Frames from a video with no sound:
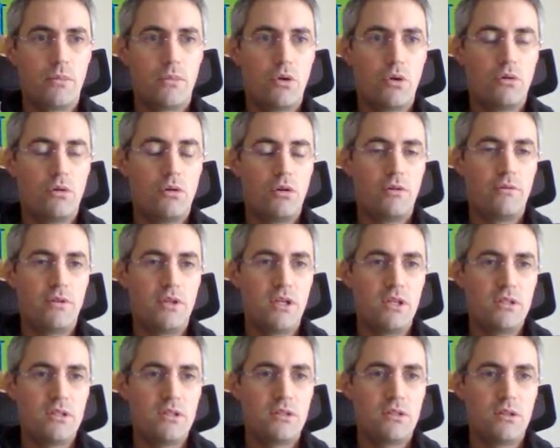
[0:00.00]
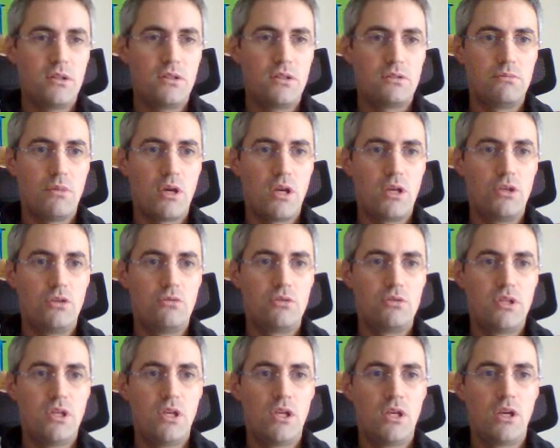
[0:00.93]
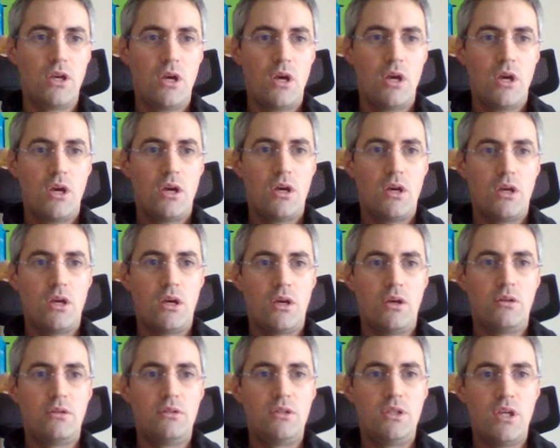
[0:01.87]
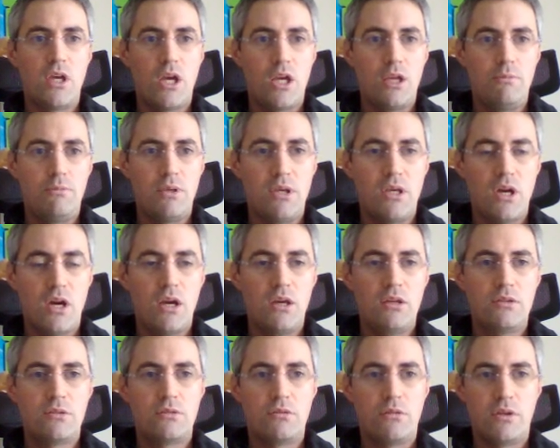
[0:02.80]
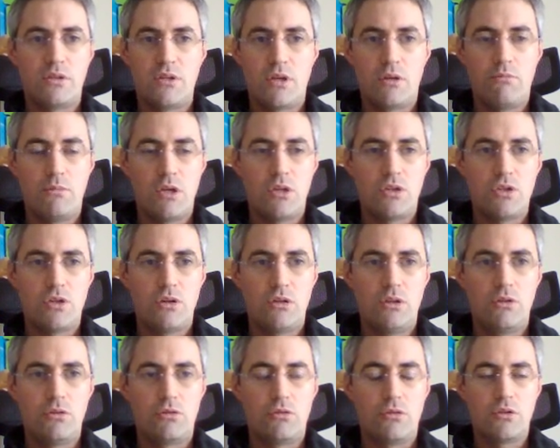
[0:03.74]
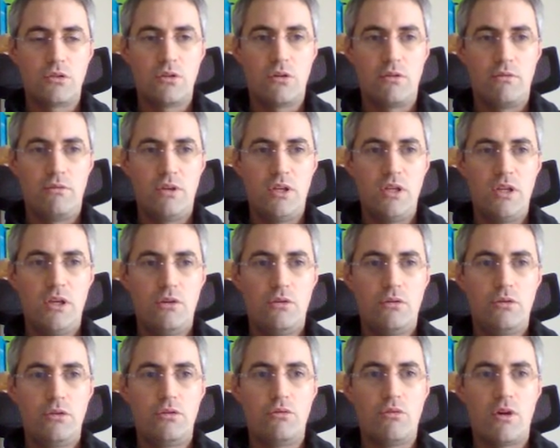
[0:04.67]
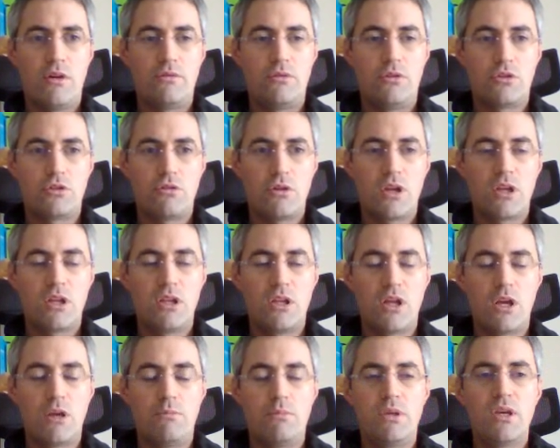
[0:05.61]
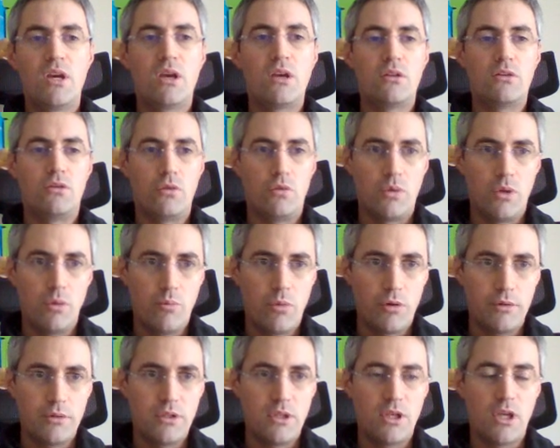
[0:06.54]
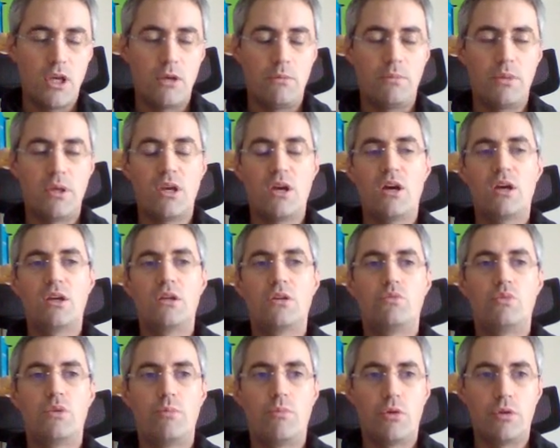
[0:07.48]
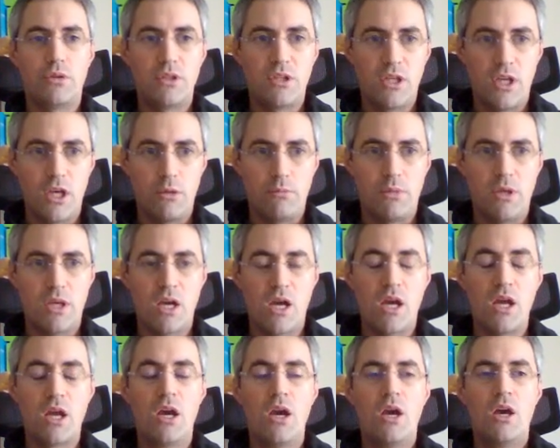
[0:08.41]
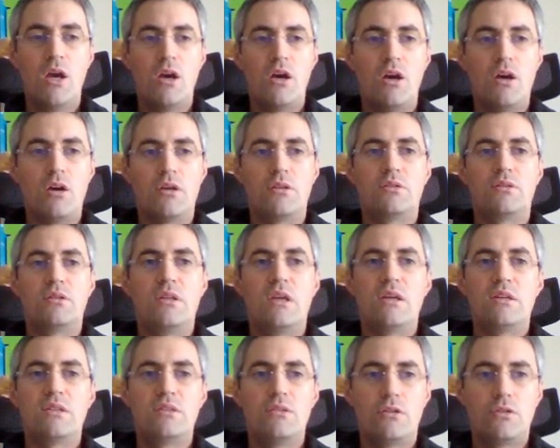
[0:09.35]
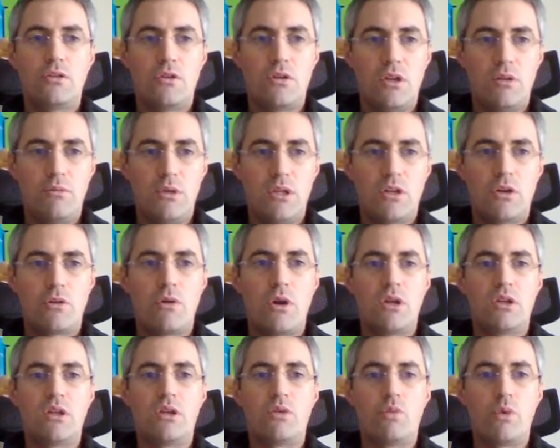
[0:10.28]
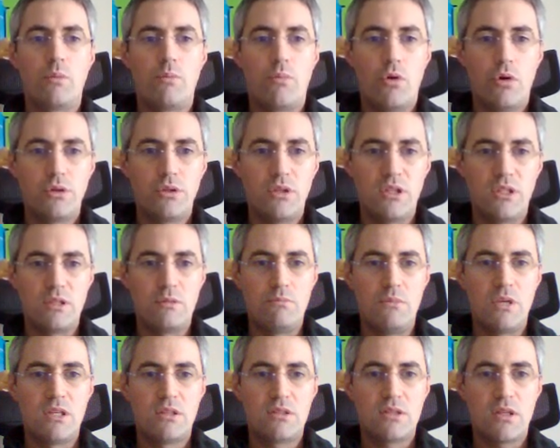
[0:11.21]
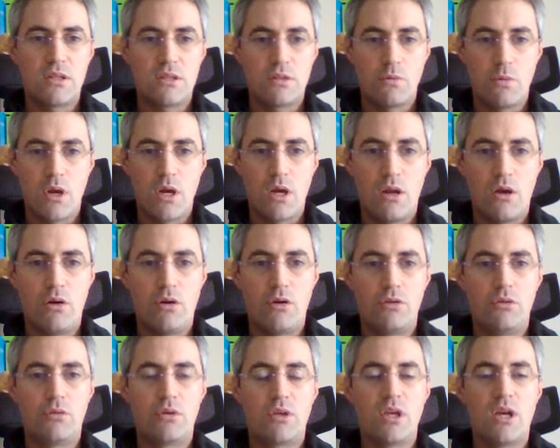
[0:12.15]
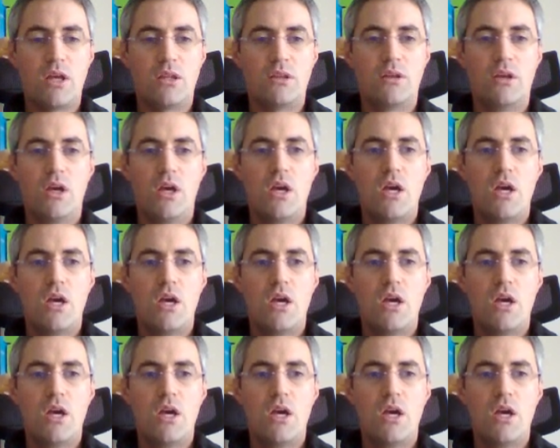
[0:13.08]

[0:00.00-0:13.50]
all of this is by using the API. So as I mentioned in another video, you have the tracking API and the reporting API. And reporting API does not only mean creating report, it means as well how you can